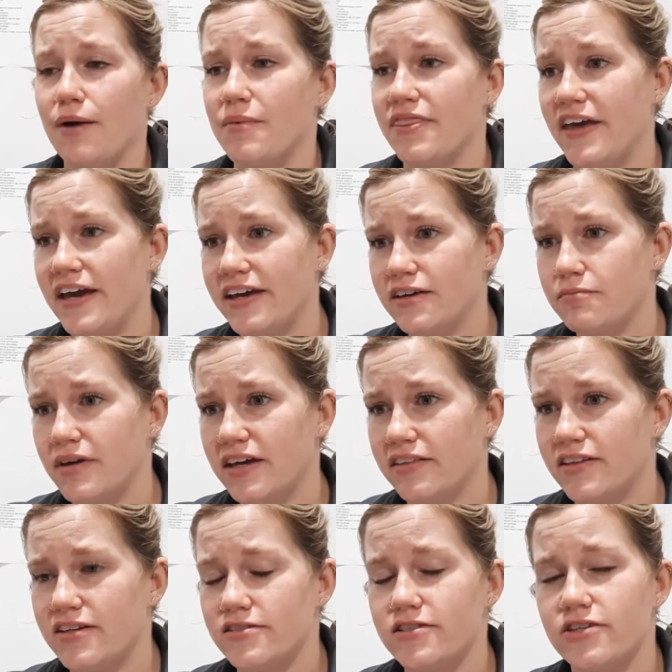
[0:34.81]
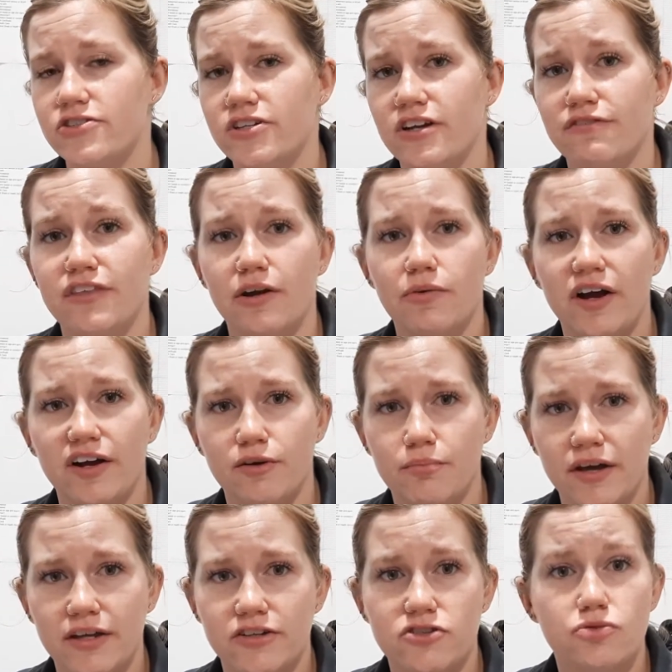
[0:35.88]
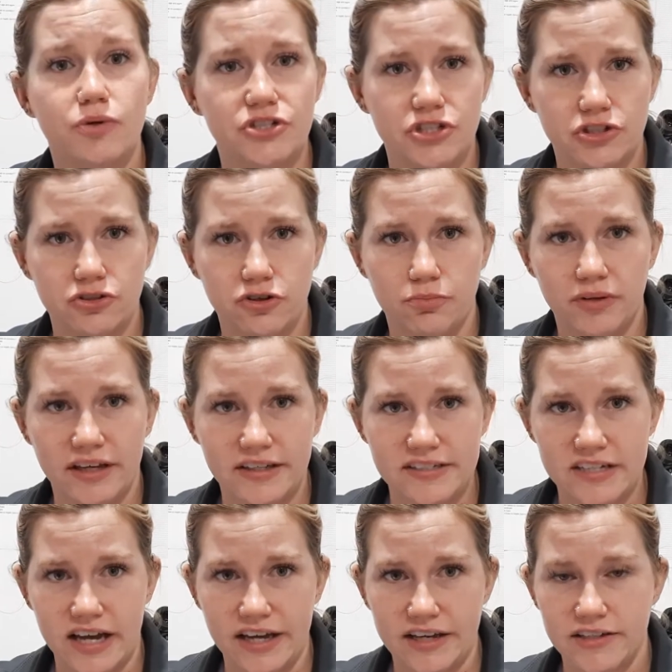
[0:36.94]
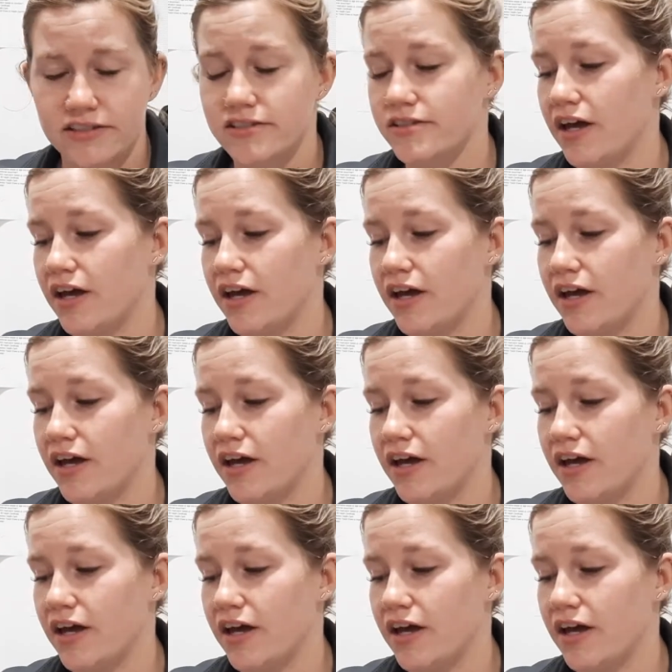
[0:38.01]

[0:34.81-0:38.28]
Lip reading: They can make the decision if they recommend switching to a bland diet,